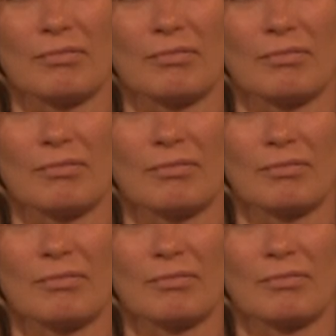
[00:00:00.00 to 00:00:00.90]

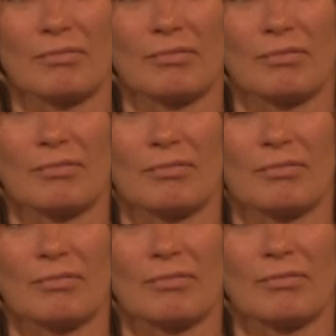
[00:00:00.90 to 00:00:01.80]

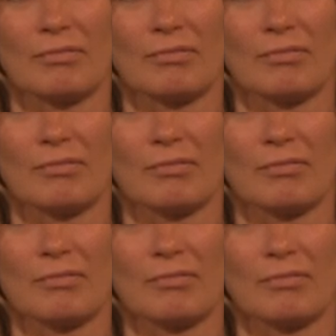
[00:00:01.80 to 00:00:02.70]

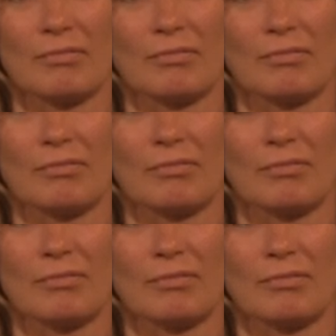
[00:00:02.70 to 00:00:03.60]

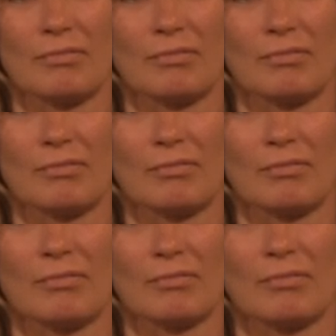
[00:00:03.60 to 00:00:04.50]

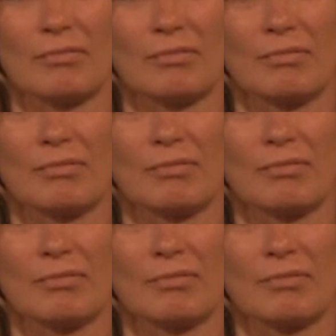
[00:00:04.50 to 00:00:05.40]
[no speech]